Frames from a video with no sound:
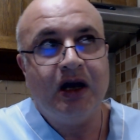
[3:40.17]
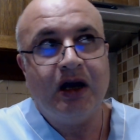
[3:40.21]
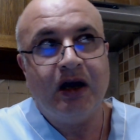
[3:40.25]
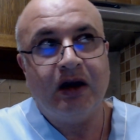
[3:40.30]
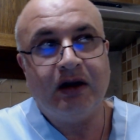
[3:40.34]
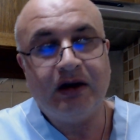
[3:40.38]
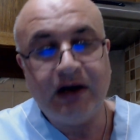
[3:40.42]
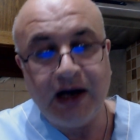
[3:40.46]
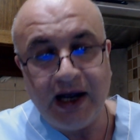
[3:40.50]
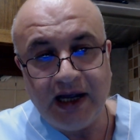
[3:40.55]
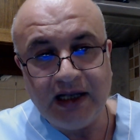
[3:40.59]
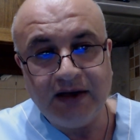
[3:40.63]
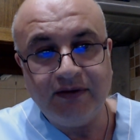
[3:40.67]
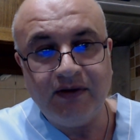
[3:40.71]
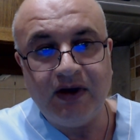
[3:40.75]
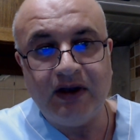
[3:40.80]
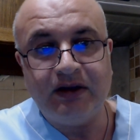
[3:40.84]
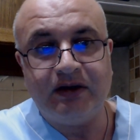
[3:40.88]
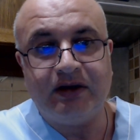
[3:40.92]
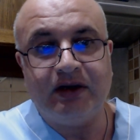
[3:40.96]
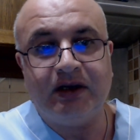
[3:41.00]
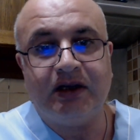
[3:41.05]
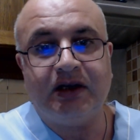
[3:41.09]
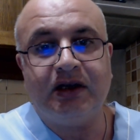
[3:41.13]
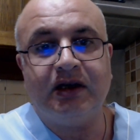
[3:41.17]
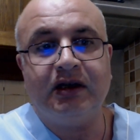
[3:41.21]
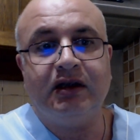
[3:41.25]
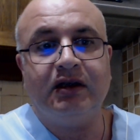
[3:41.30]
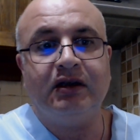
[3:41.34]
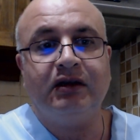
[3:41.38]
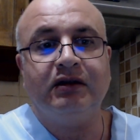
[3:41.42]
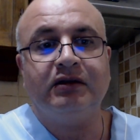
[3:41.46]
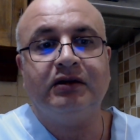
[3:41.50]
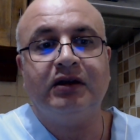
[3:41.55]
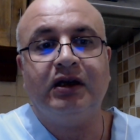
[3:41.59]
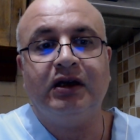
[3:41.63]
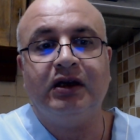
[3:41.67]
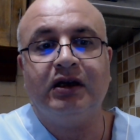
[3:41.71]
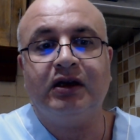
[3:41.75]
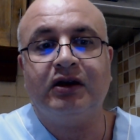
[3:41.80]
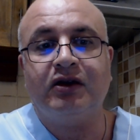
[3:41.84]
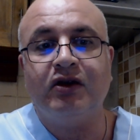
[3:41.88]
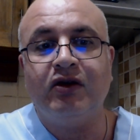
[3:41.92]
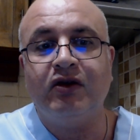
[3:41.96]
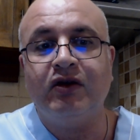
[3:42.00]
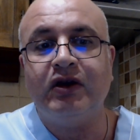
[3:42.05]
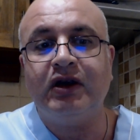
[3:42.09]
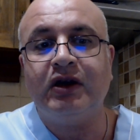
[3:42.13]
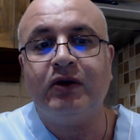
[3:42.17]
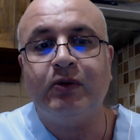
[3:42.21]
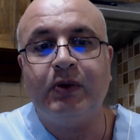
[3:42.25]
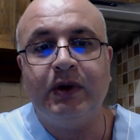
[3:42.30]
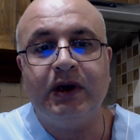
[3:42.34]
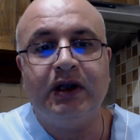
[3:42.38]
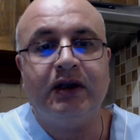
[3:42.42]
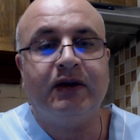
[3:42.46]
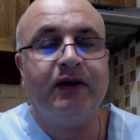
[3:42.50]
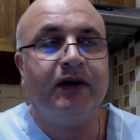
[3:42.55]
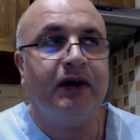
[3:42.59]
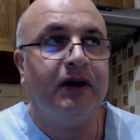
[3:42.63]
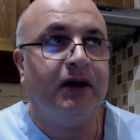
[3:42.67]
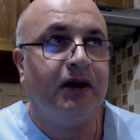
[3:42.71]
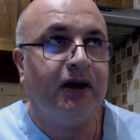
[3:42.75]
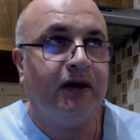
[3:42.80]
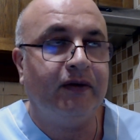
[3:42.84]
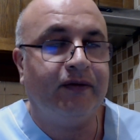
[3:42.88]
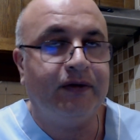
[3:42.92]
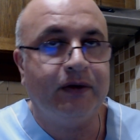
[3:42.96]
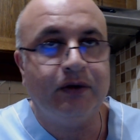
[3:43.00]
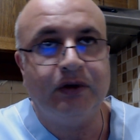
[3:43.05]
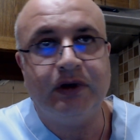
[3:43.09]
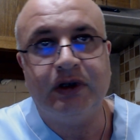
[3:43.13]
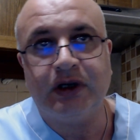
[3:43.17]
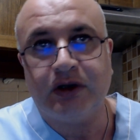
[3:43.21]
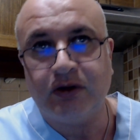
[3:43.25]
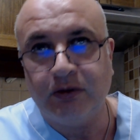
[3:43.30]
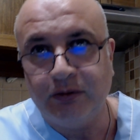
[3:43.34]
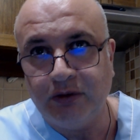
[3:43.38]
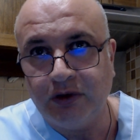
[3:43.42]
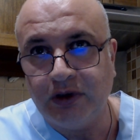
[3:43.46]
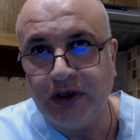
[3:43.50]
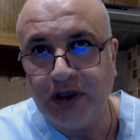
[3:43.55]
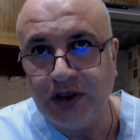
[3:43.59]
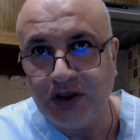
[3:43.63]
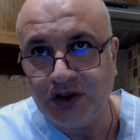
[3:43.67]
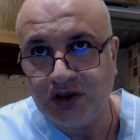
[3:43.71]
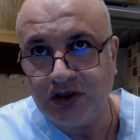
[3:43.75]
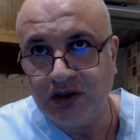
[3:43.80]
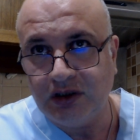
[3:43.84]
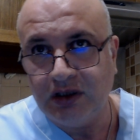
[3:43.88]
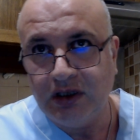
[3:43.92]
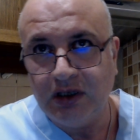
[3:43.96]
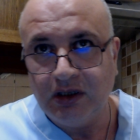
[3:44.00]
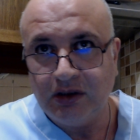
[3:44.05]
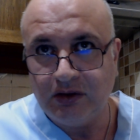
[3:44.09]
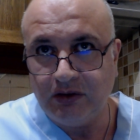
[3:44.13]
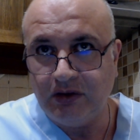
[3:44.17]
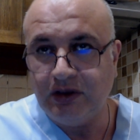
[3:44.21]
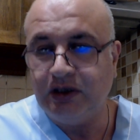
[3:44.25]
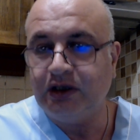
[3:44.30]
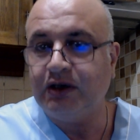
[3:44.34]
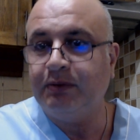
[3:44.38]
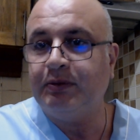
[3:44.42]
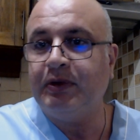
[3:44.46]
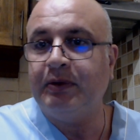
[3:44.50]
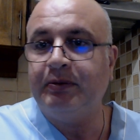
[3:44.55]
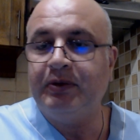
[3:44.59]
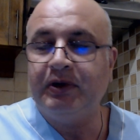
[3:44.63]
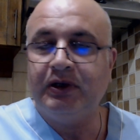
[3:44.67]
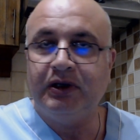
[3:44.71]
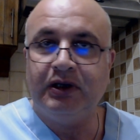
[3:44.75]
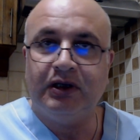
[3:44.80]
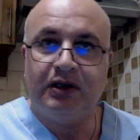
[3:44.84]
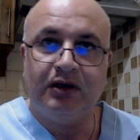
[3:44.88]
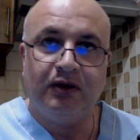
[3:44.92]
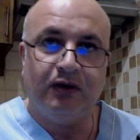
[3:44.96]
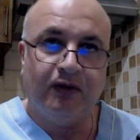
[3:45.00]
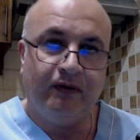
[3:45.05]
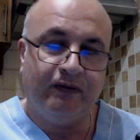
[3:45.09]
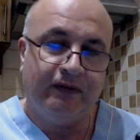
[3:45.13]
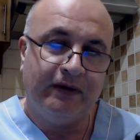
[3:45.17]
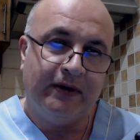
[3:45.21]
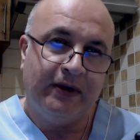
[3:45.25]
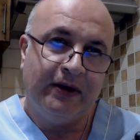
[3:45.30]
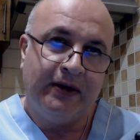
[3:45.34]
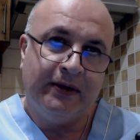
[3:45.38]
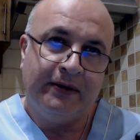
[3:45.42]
right ventricle uh, going with fluid accumulation the incapability of